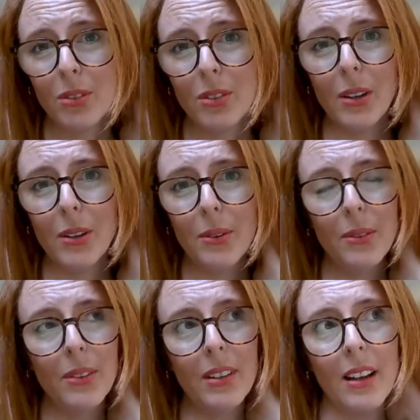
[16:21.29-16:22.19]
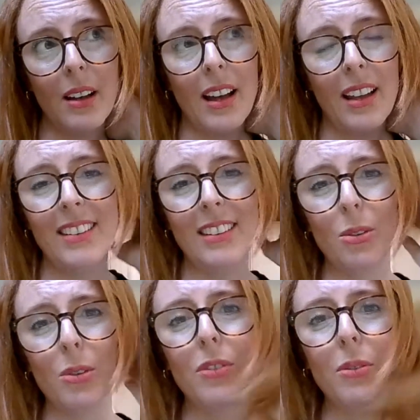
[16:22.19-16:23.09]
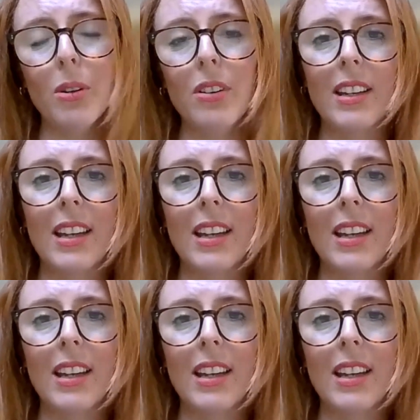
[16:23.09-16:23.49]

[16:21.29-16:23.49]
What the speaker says: So, and this is often one